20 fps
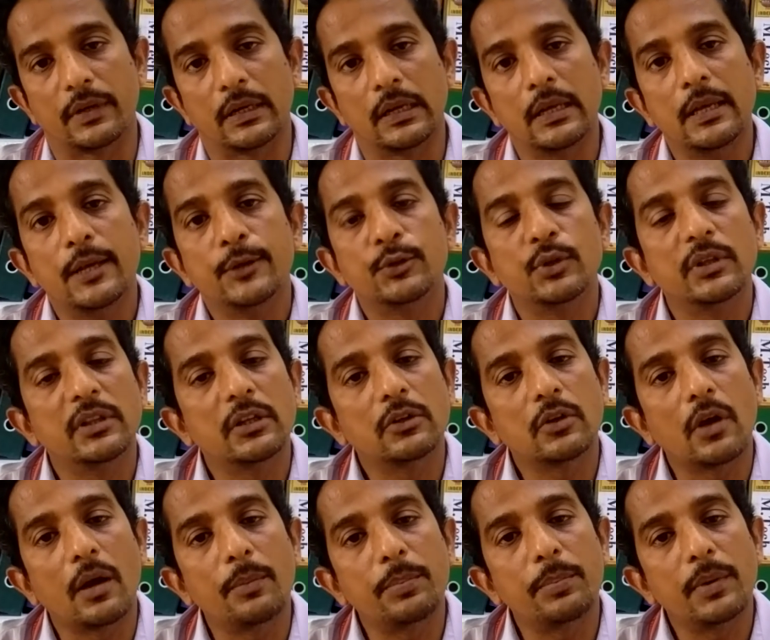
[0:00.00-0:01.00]
So in the
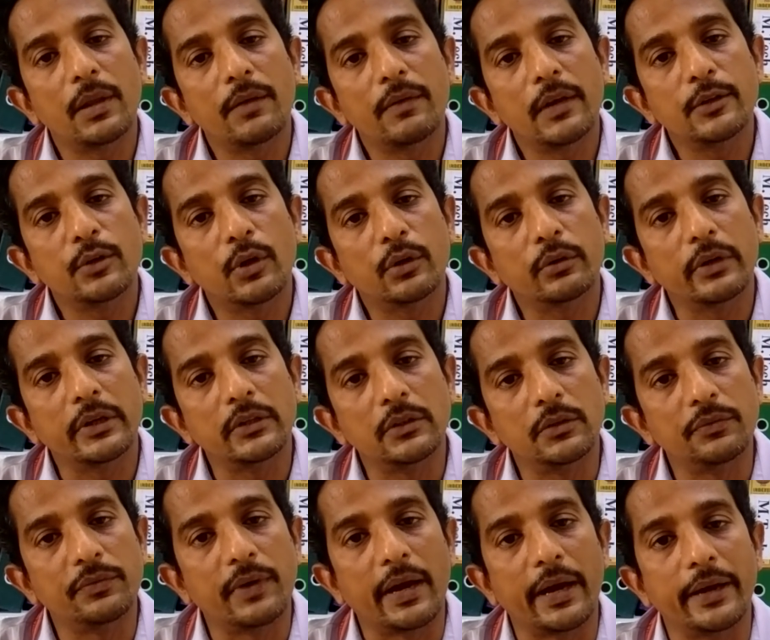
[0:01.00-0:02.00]
top level you're going to
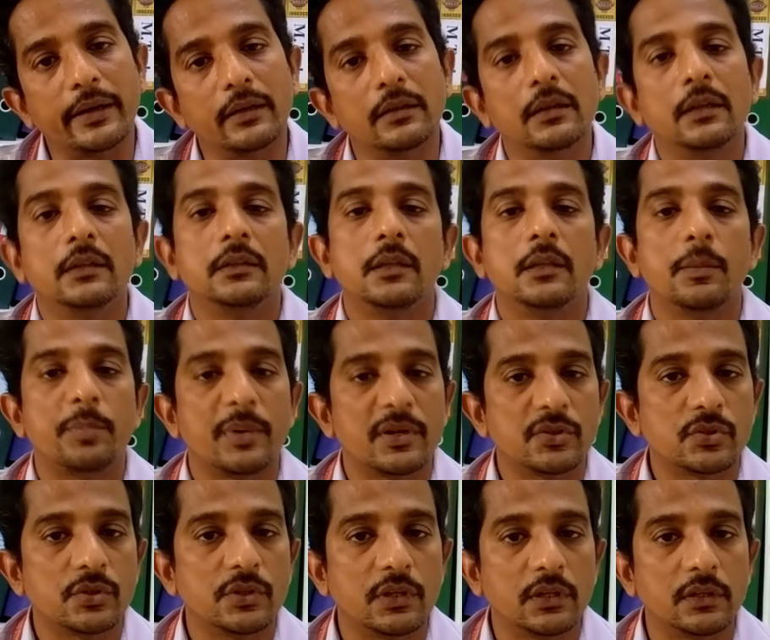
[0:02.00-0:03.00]
find the
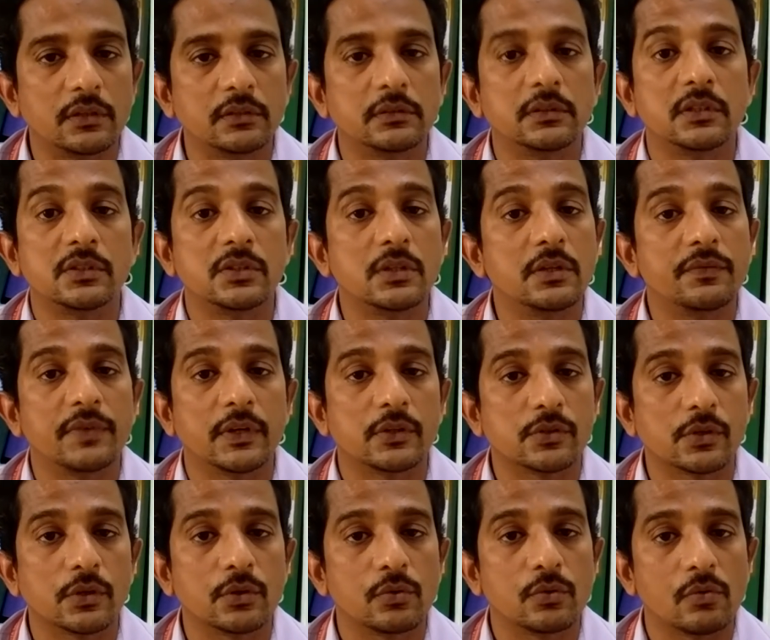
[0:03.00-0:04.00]
president, the chief
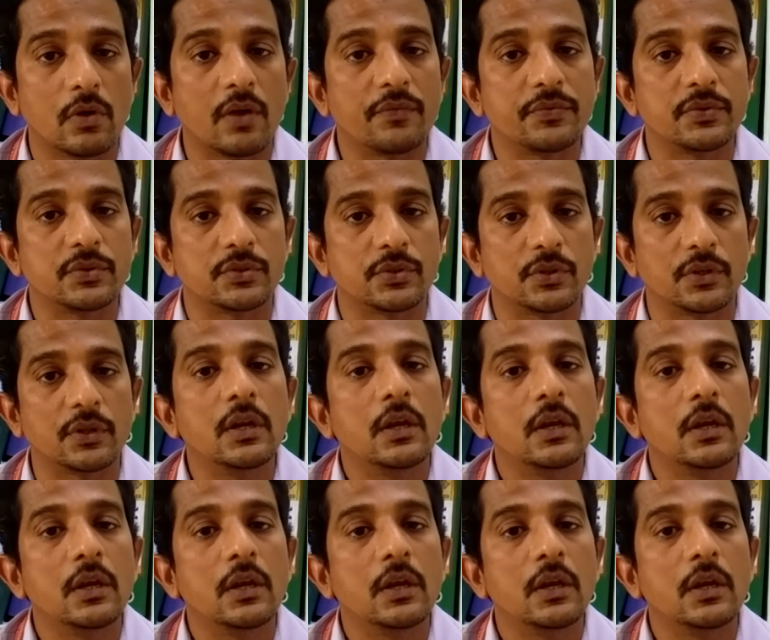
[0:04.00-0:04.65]
executive officer,